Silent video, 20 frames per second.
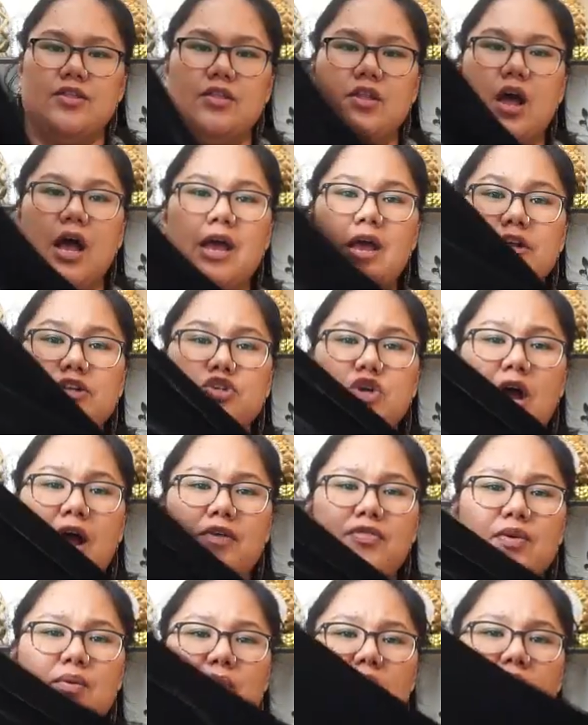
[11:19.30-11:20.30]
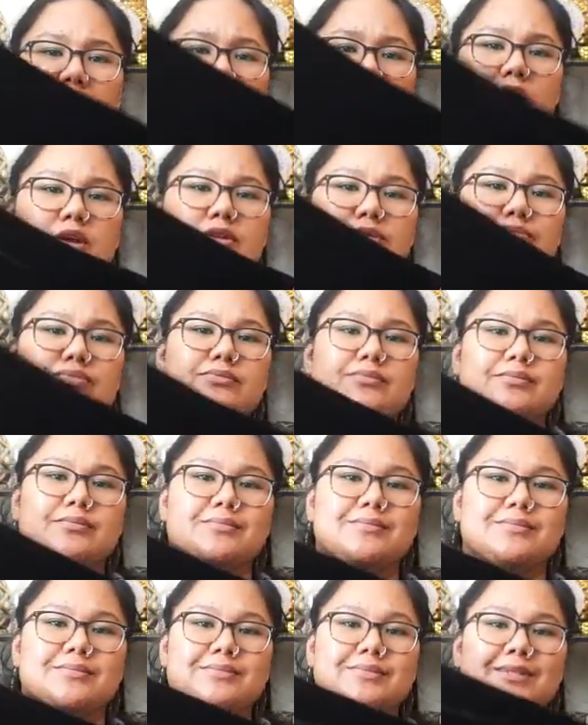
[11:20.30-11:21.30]
And I tried them on.
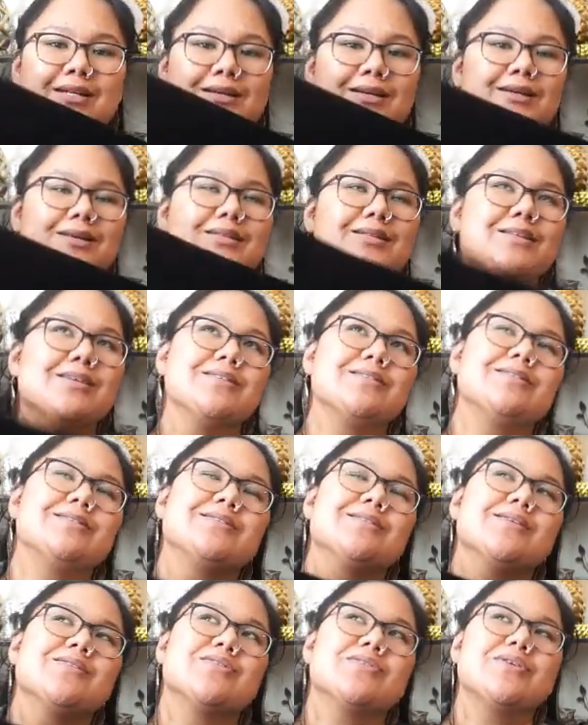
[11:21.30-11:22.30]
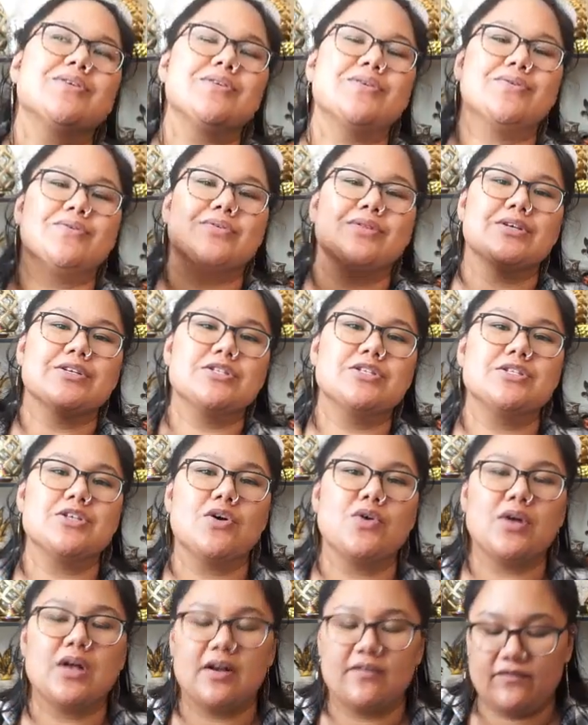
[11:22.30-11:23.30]
They're so cute. They're
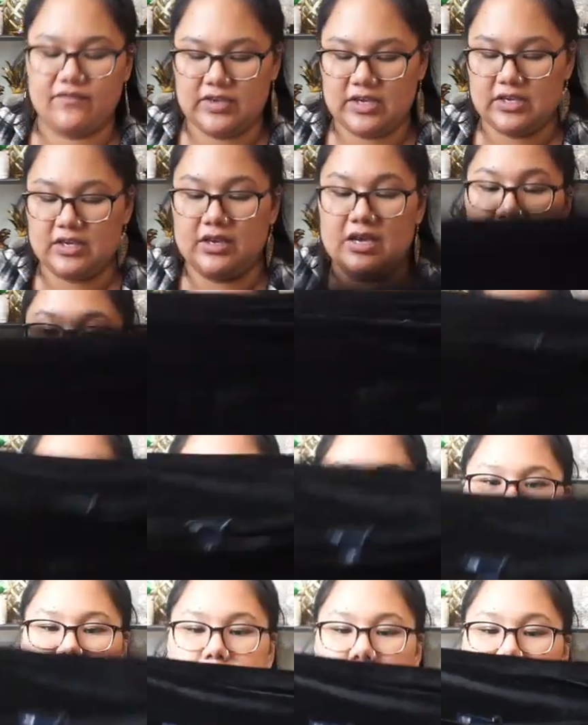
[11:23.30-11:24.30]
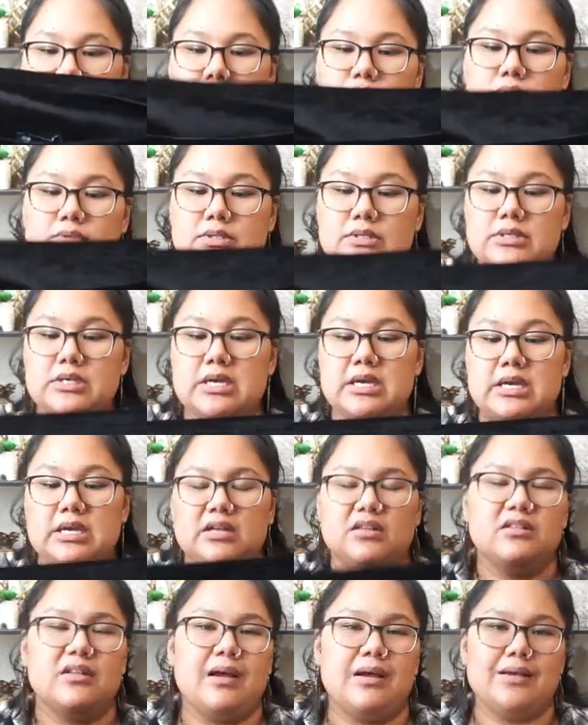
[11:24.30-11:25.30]
so comfy. They don't
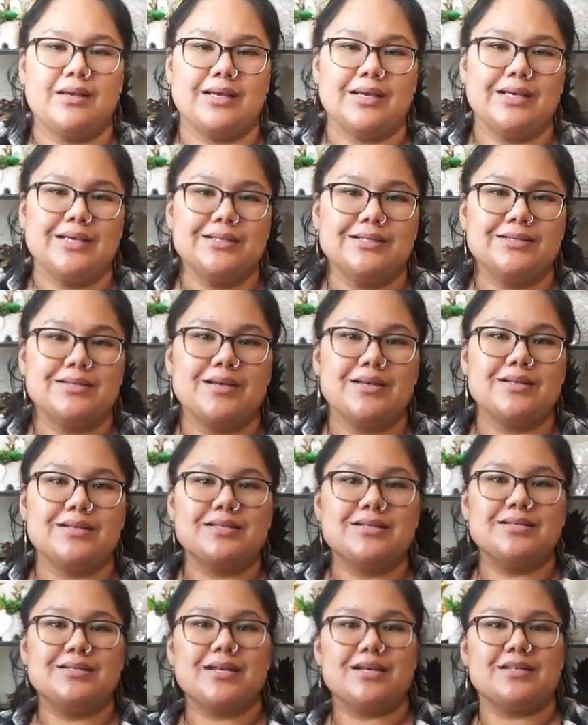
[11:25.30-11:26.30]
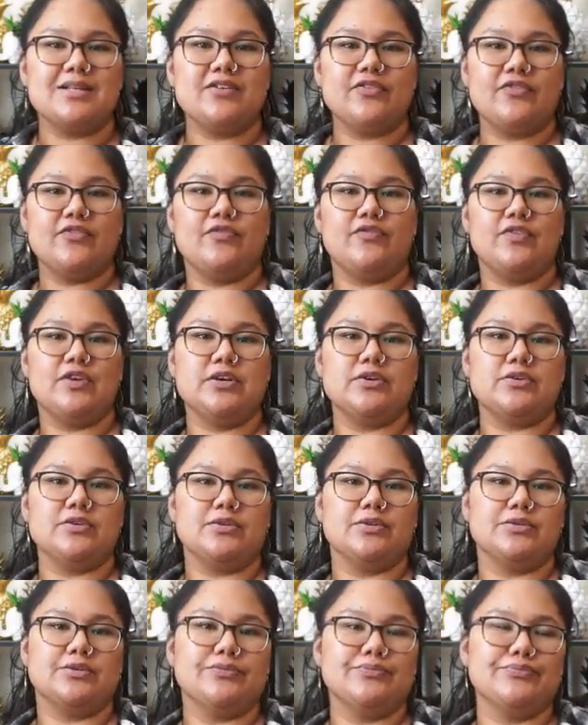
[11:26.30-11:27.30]
like it it doesn't
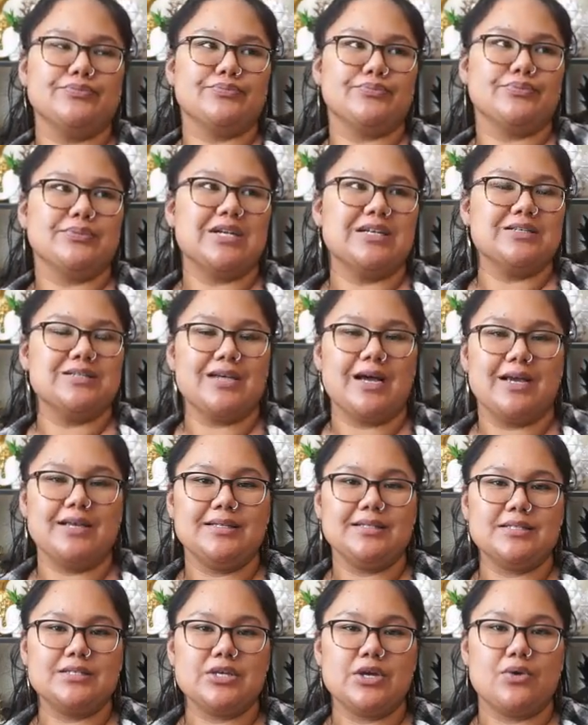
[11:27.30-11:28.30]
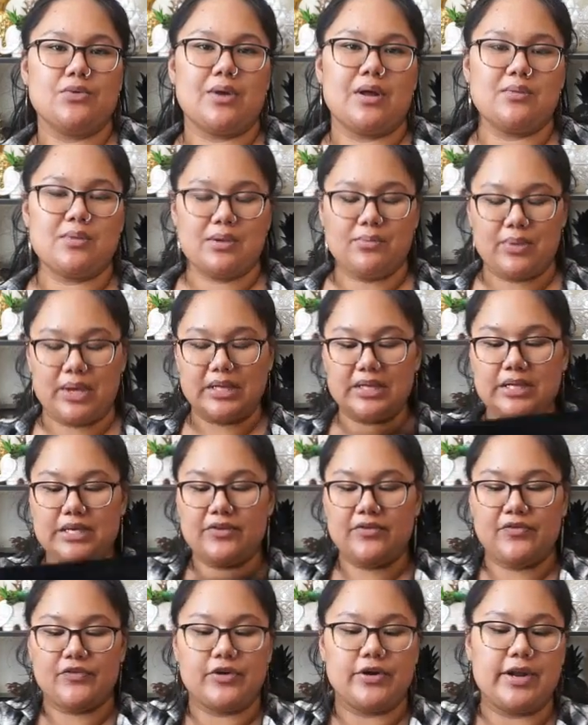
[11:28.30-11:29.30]
feel tight around my
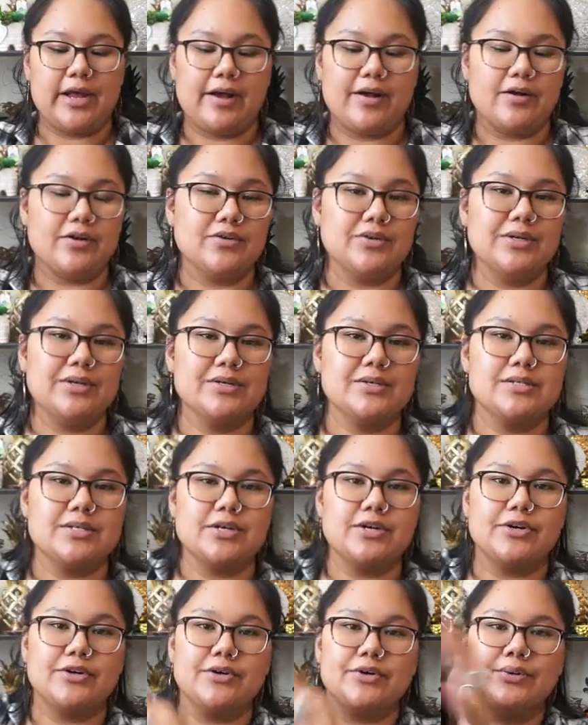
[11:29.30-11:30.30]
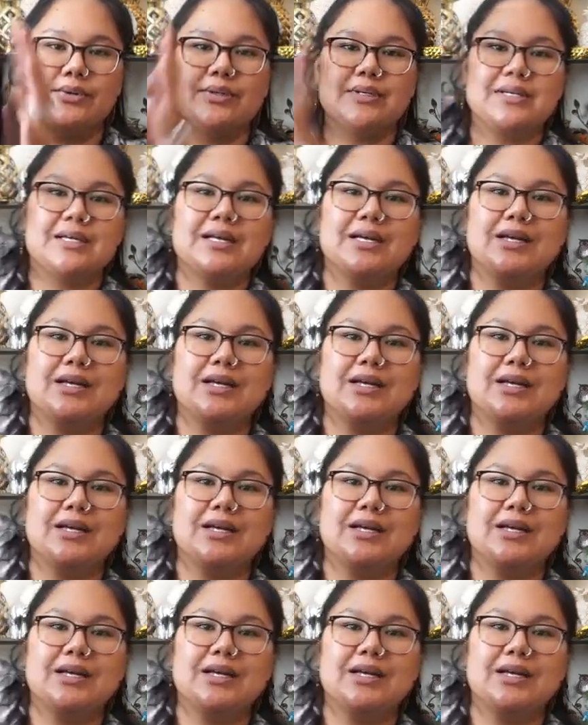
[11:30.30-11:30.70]
belly for now, so